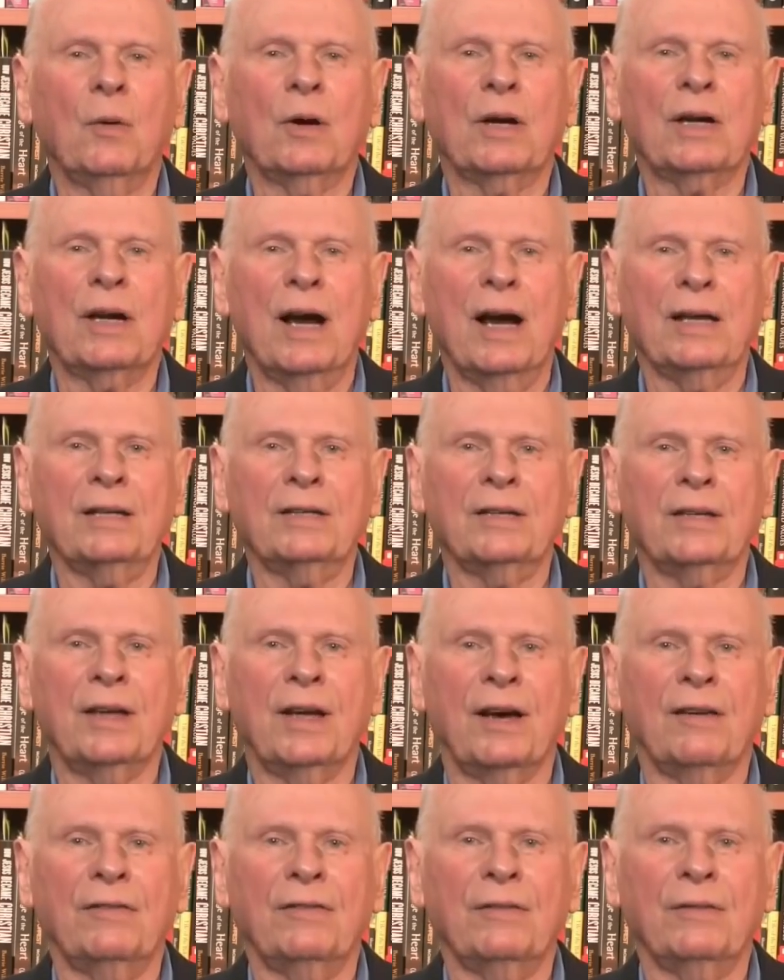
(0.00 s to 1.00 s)
who were kind
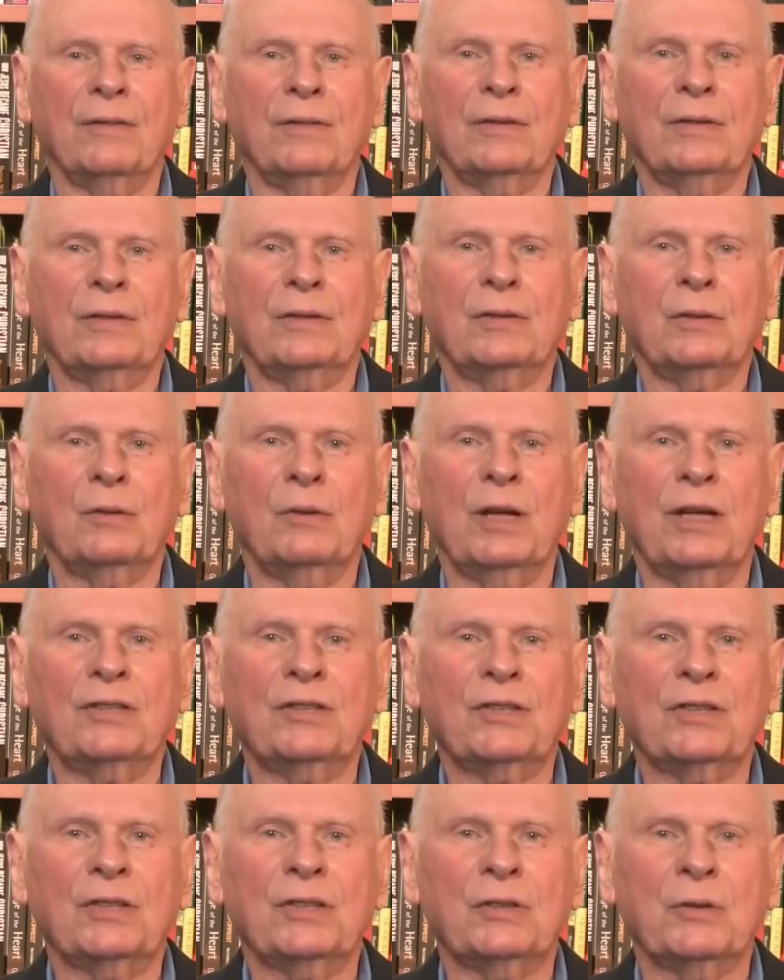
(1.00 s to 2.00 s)
enough to
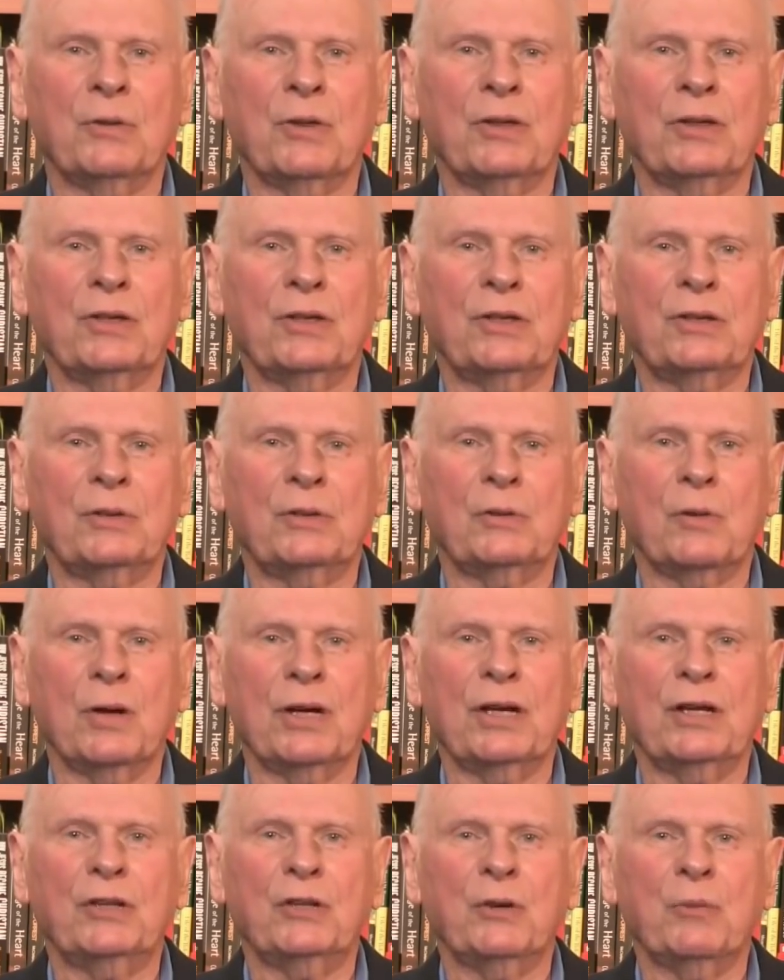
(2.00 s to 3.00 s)
listen to the
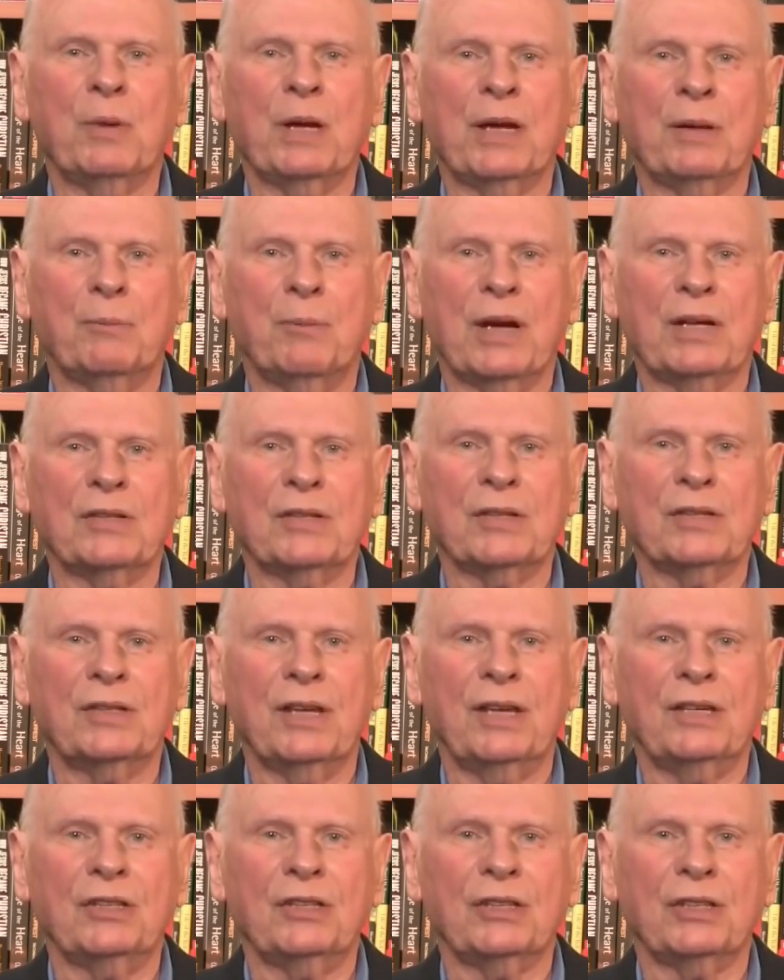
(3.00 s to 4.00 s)
22-minute
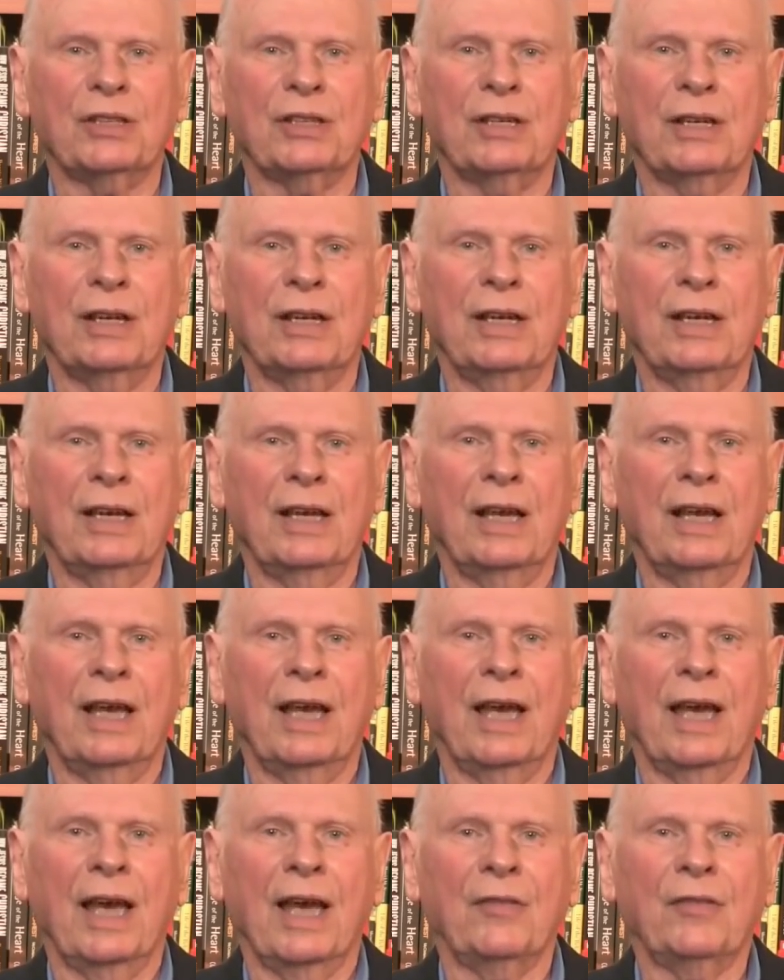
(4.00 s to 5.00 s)
presentation
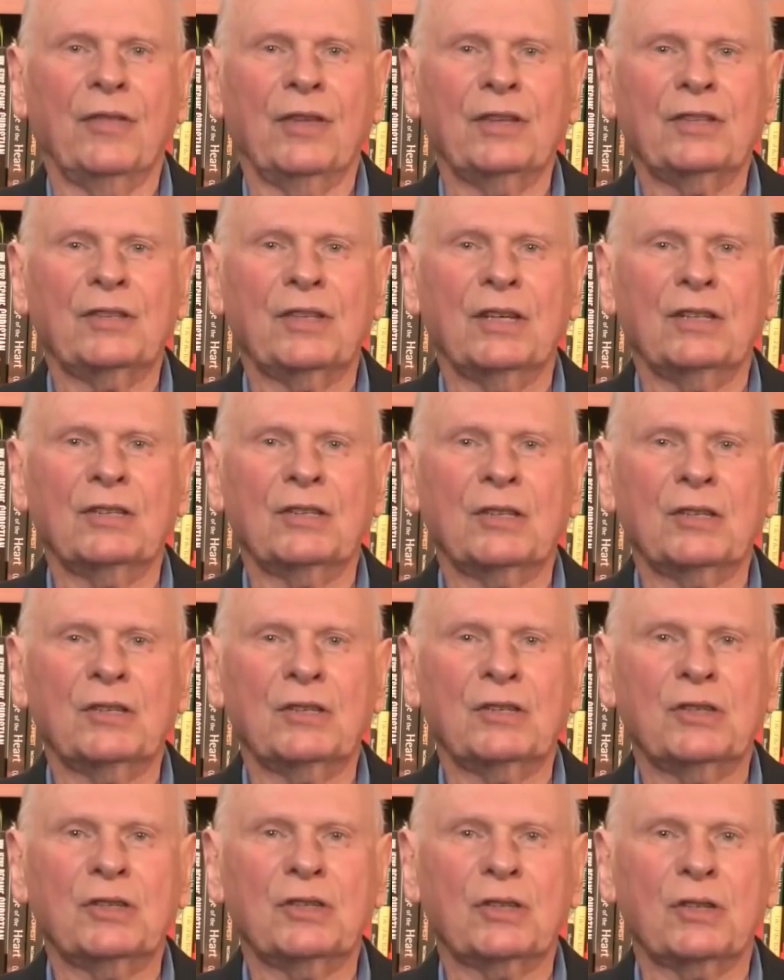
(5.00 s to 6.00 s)
at the
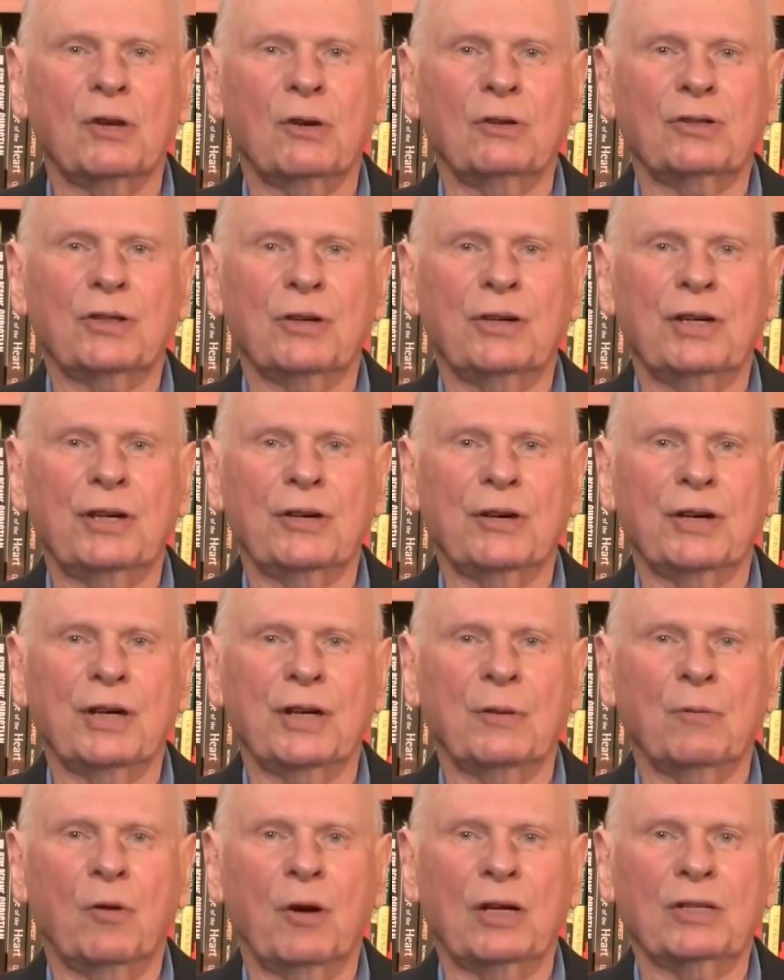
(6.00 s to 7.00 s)
Citizens Disclosure
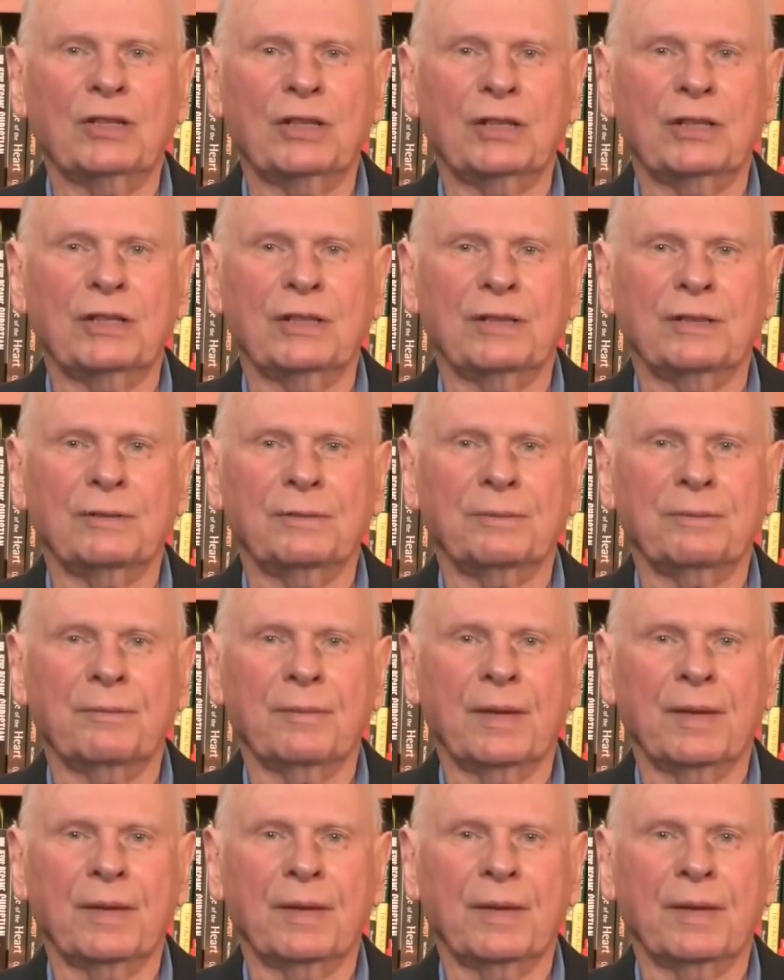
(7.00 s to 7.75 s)
hearing in Washington